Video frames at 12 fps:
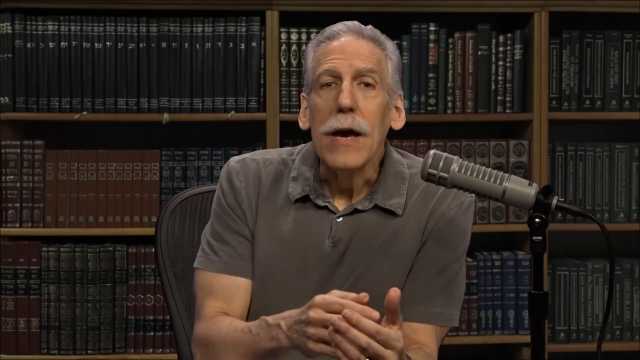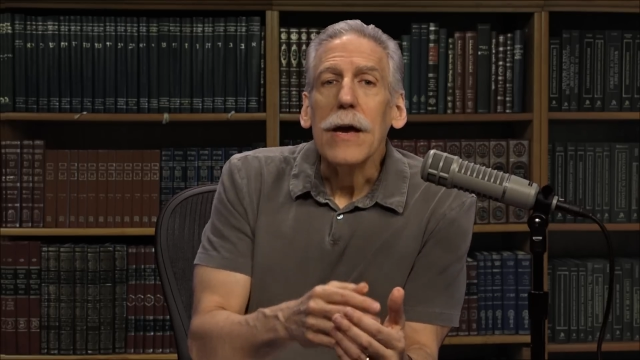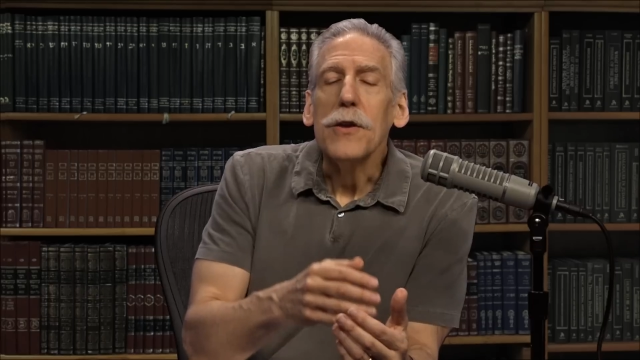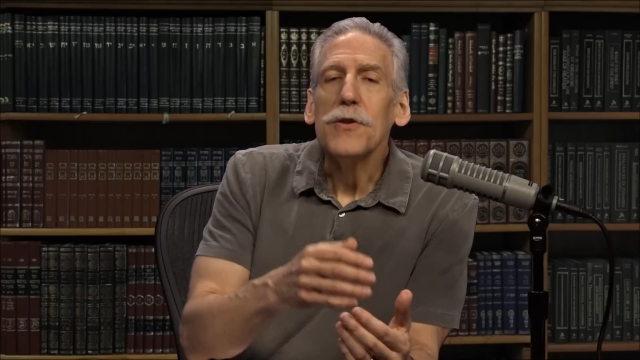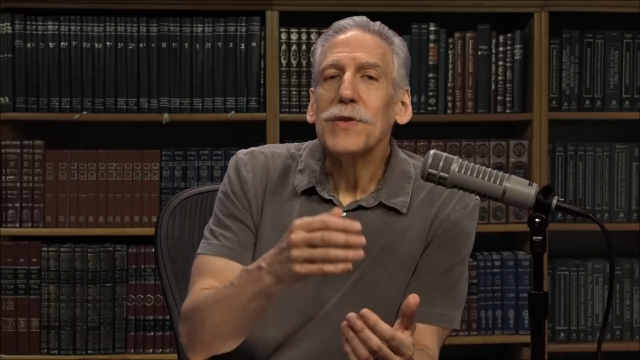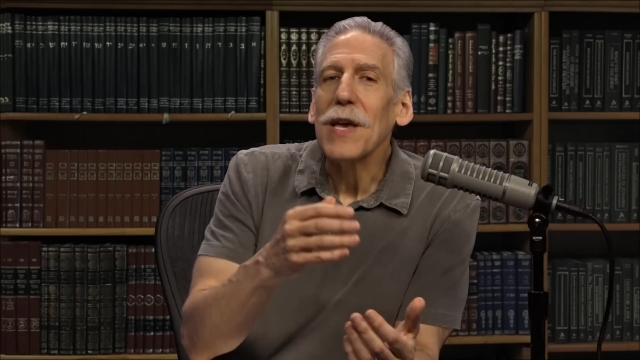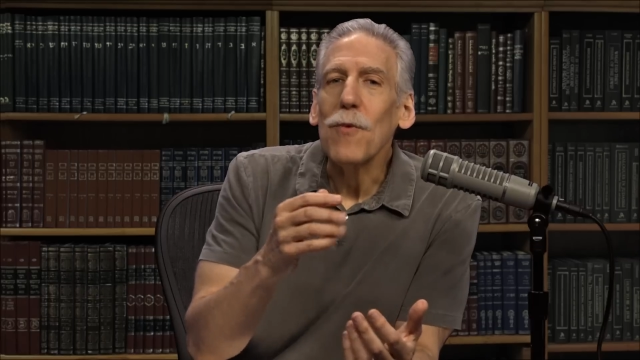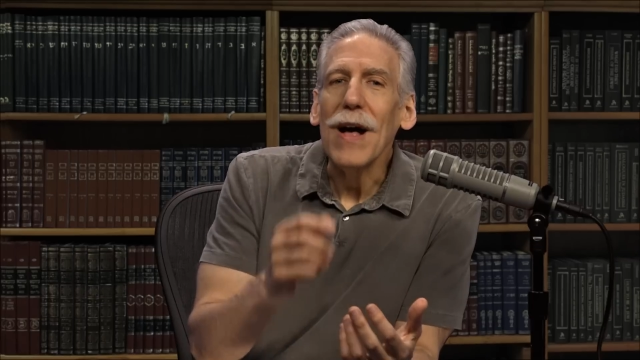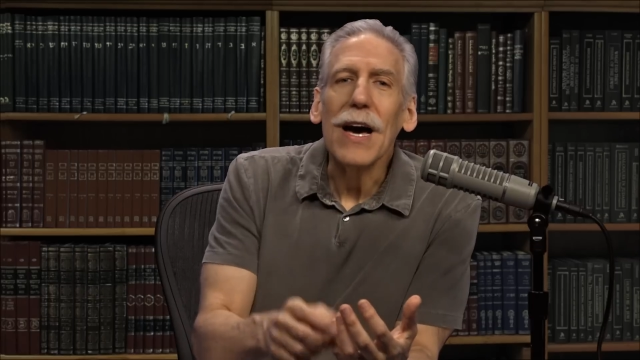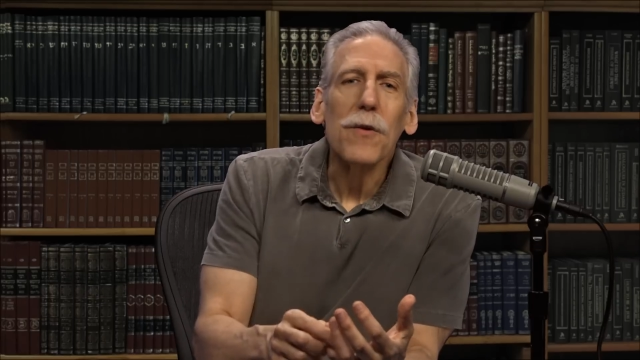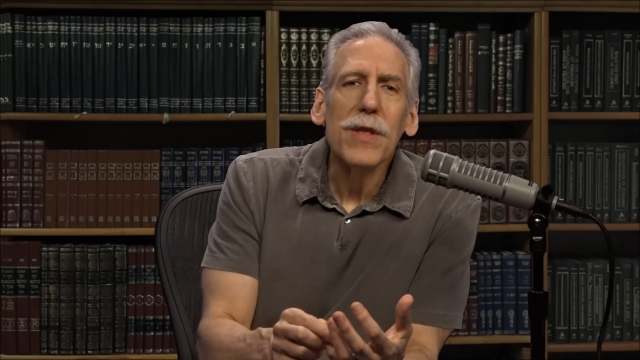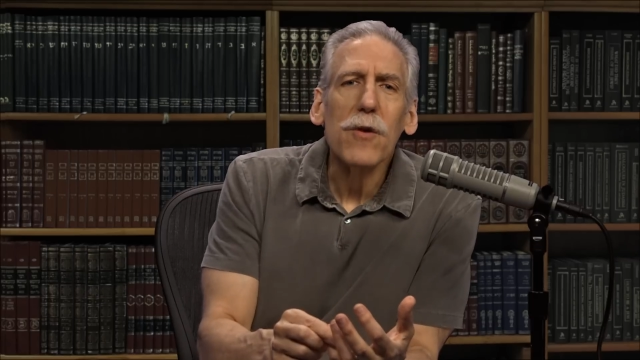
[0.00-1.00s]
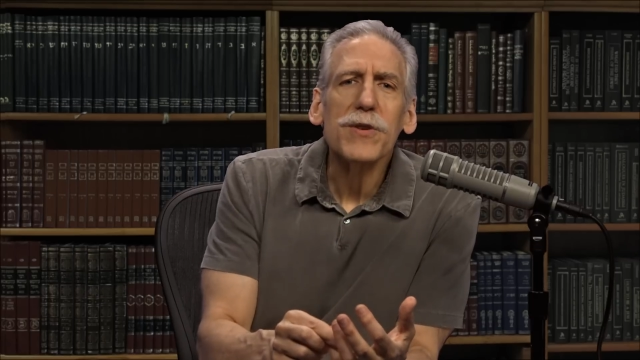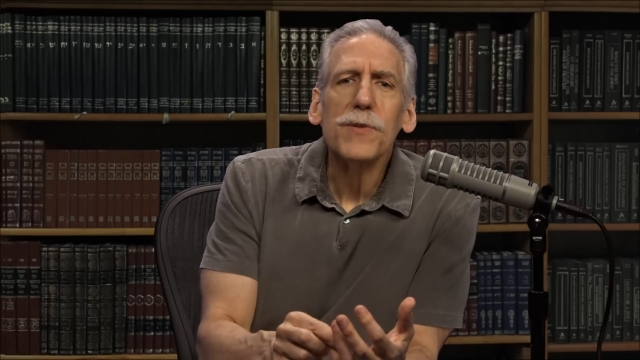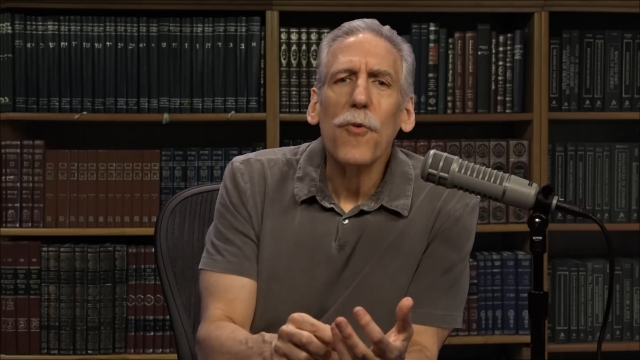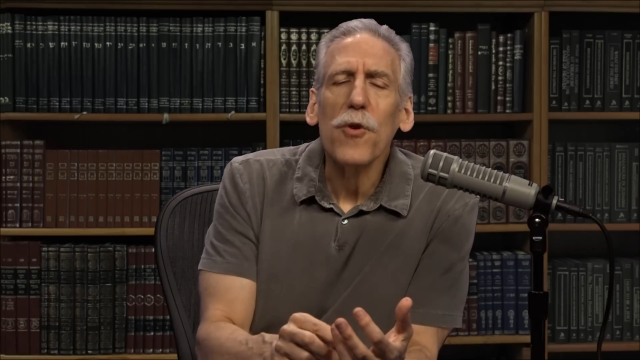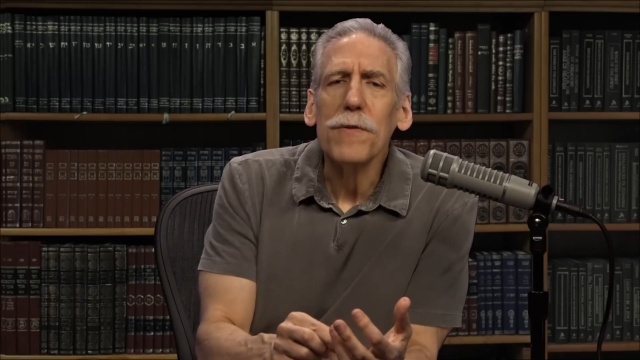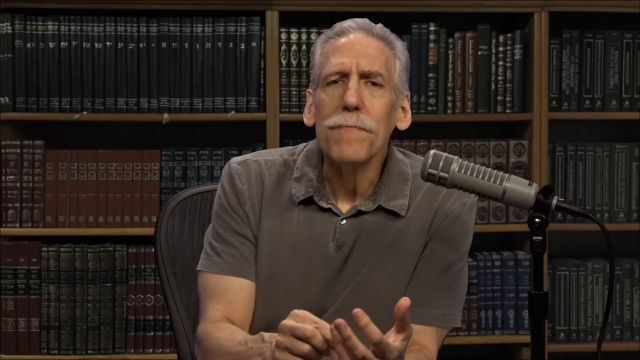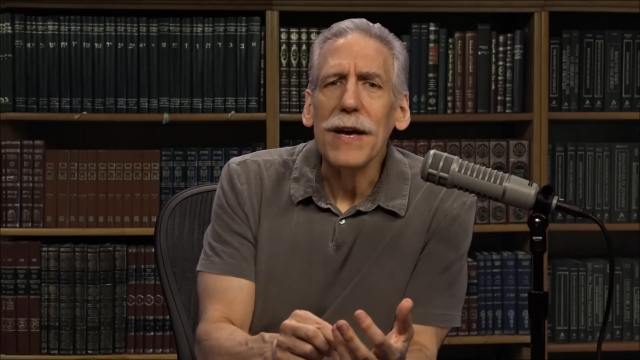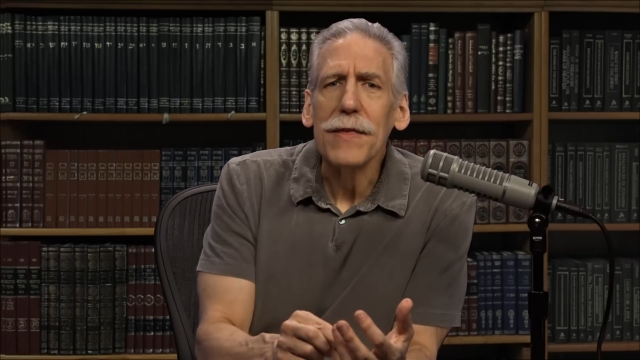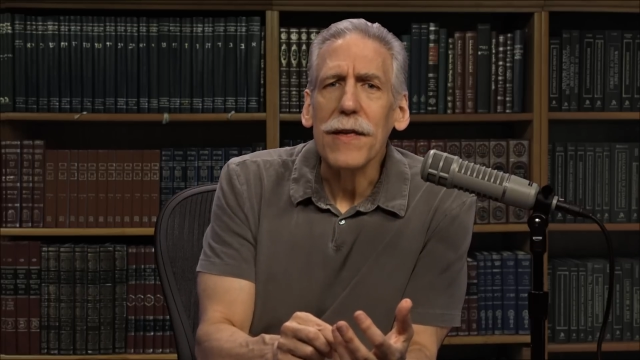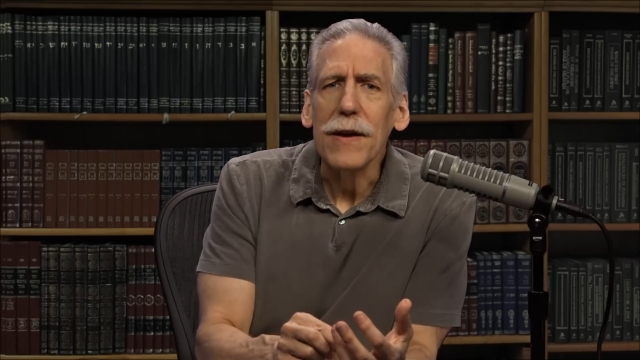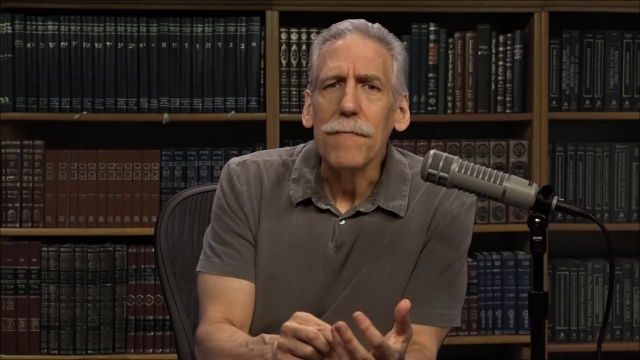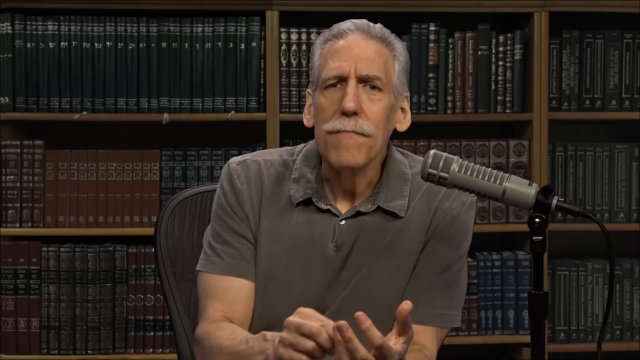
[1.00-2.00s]
You say, well, how do we know he was born in
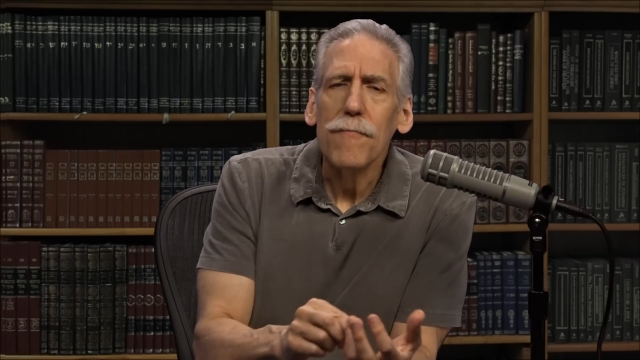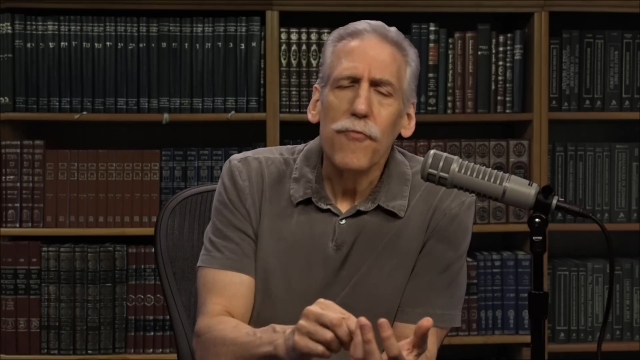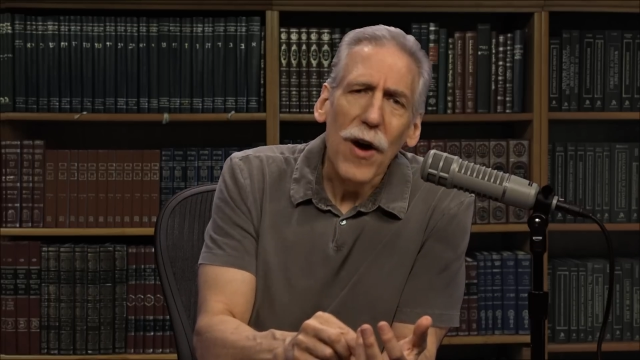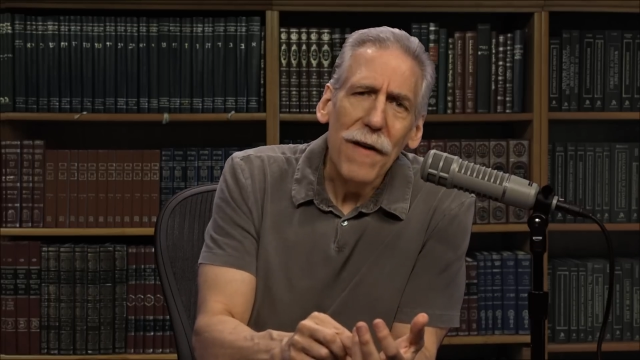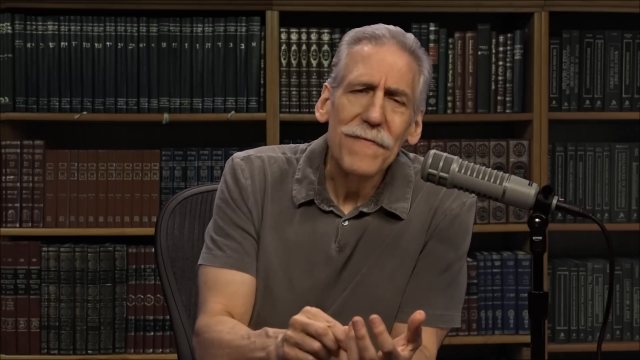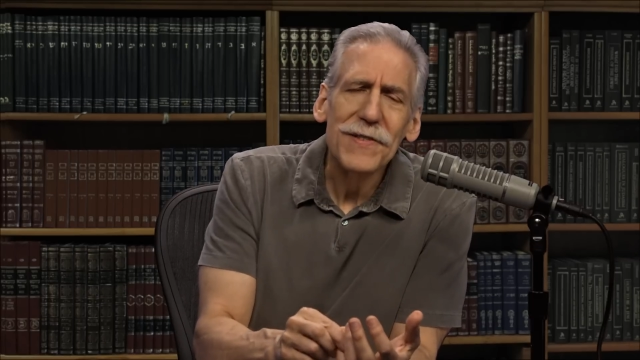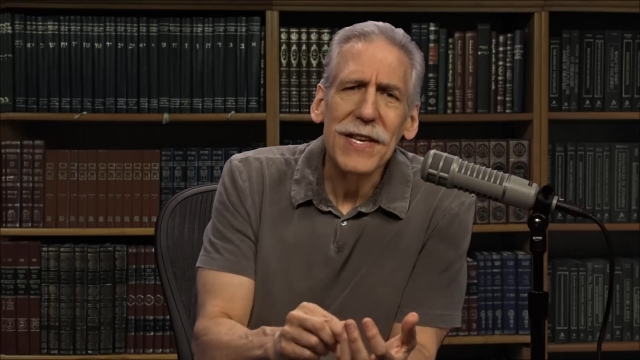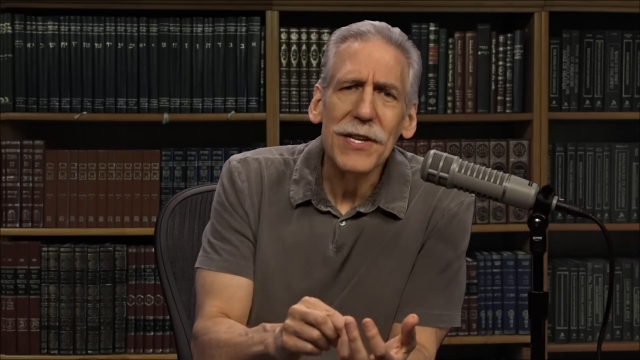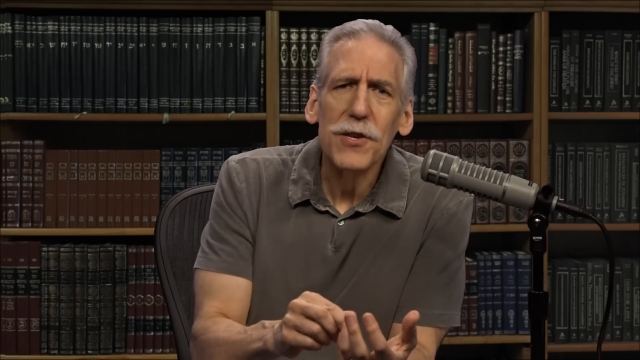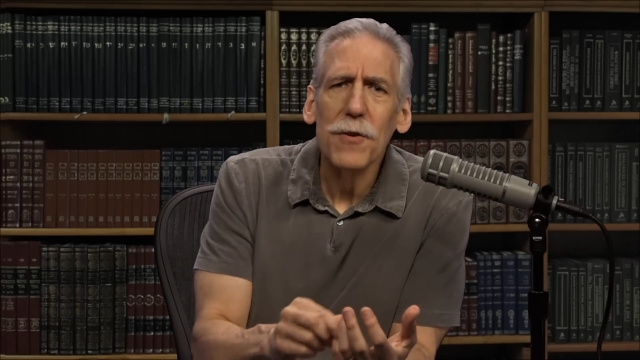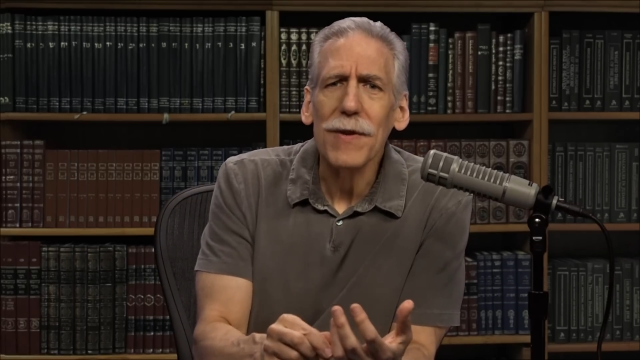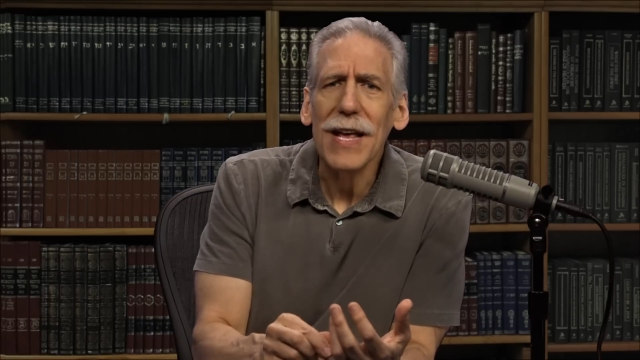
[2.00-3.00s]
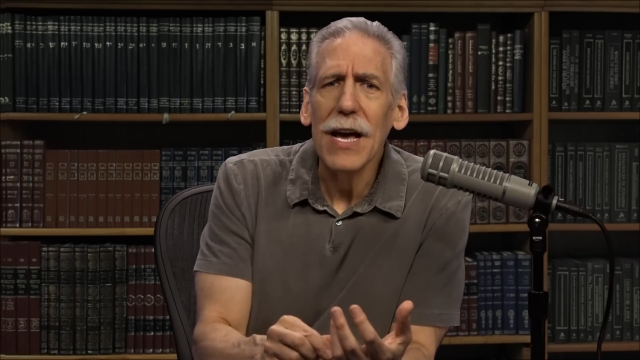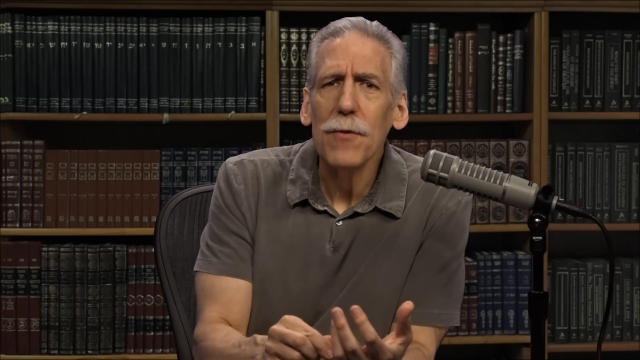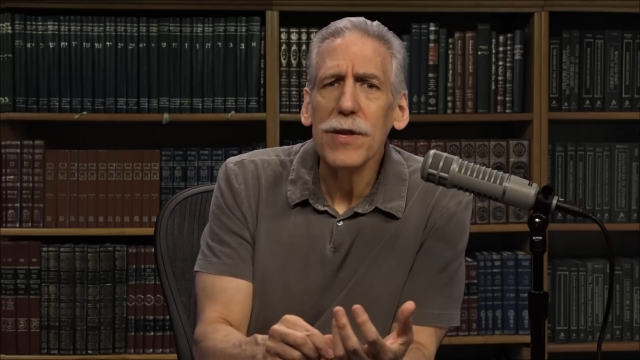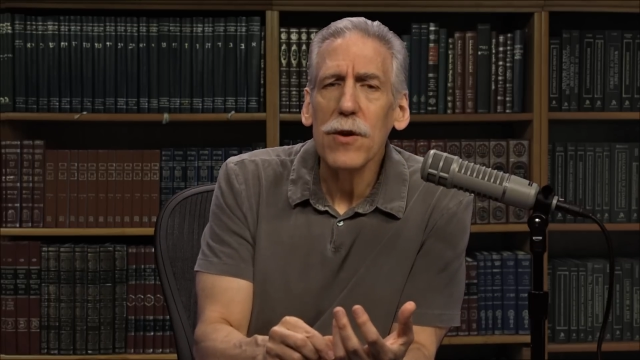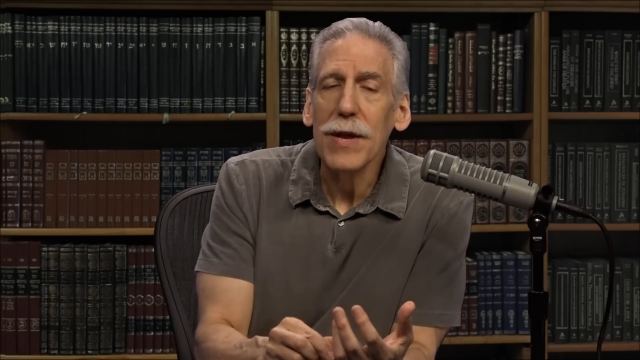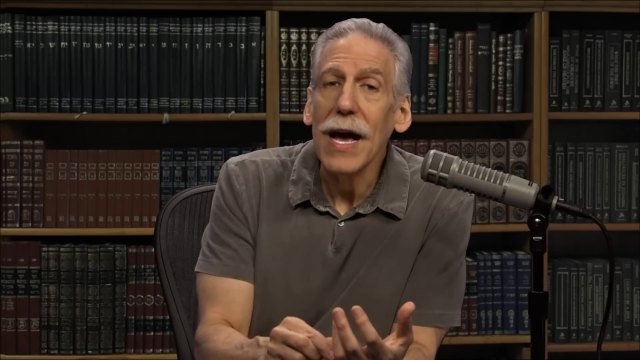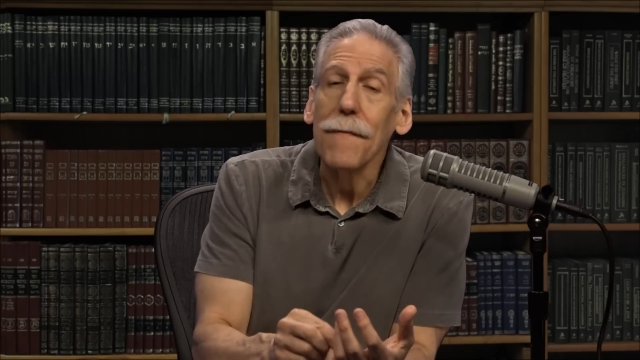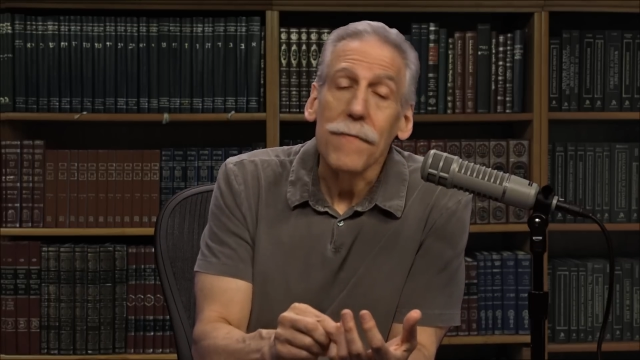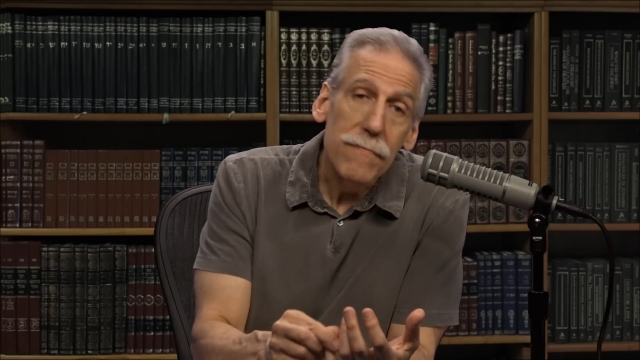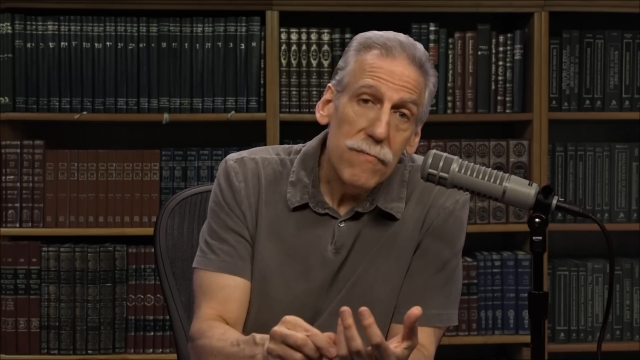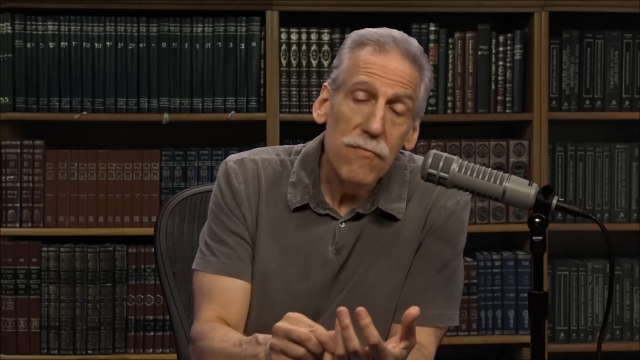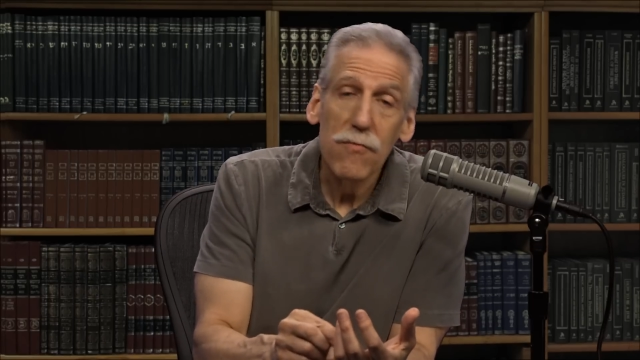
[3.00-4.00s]
Bethlehem? Prophet said so, but how do we know it happened?